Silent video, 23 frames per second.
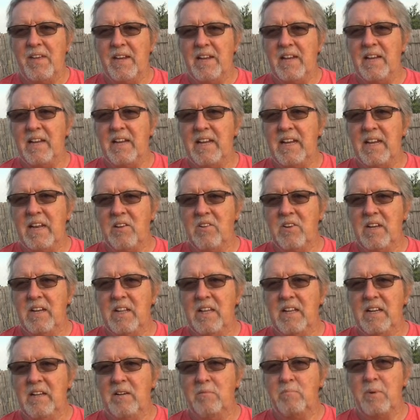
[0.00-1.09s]
And I
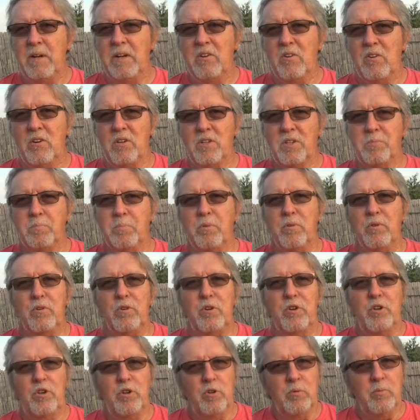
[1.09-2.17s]
calculated my cost per
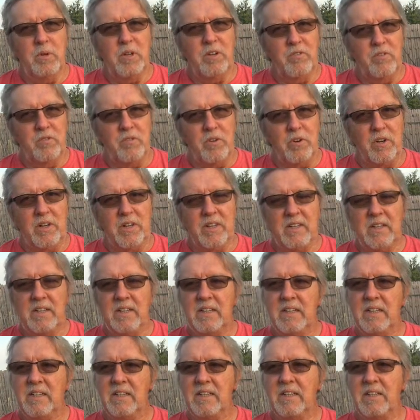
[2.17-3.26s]
cubic foot,
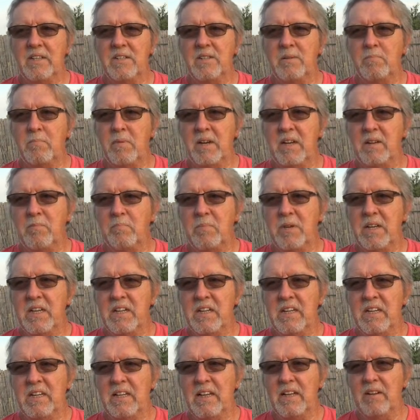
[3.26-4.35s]
because in my
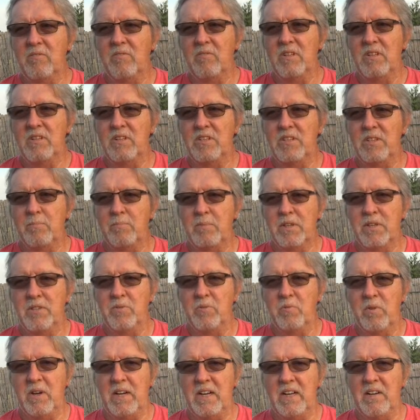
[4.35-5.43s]
opinion that was the
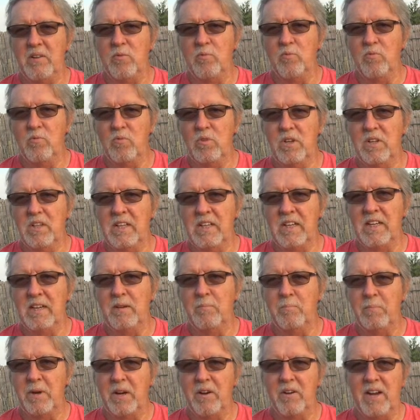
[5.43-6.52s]
best way to really
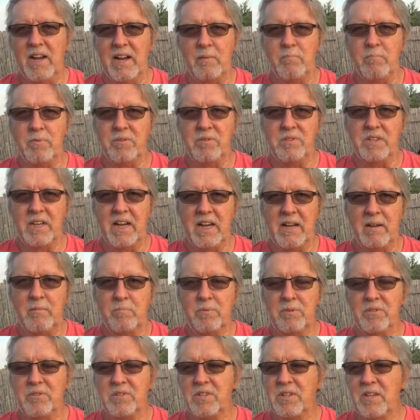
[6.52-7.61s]
compare apples to
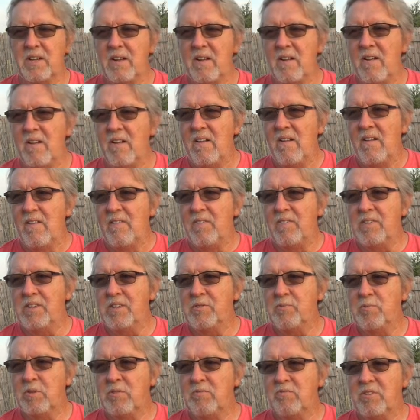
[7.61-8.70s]
apples.
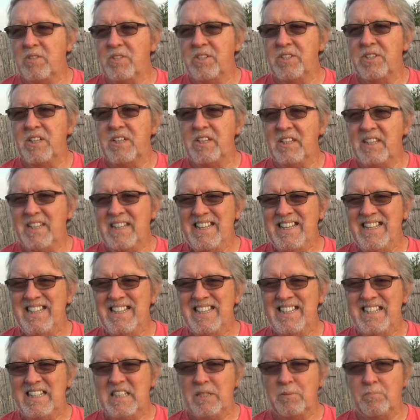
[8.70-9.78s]
This one was the
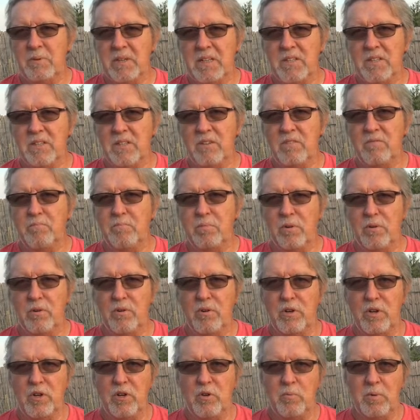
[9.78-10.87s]
least expensive per
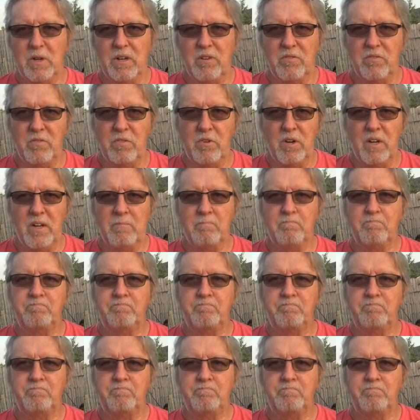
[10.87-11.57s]
cubic foot.